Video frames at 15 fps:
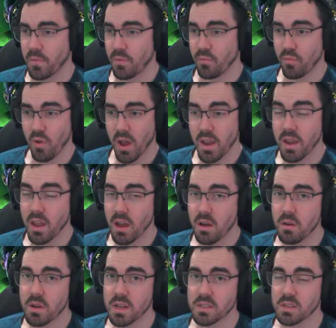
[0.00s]
Right
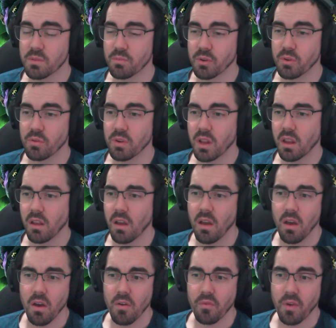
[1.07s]
now, as I'm recording,
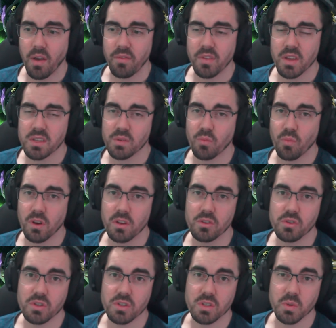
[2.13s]

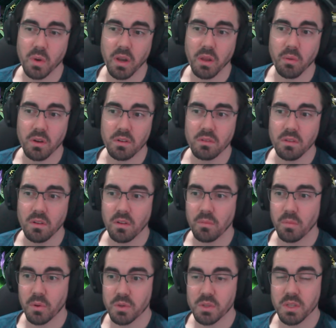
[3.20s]
5,121
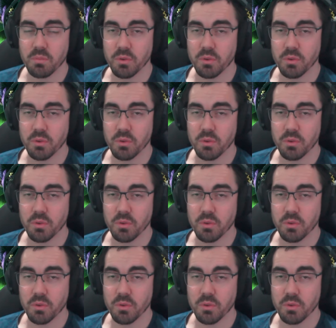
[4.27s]
mostly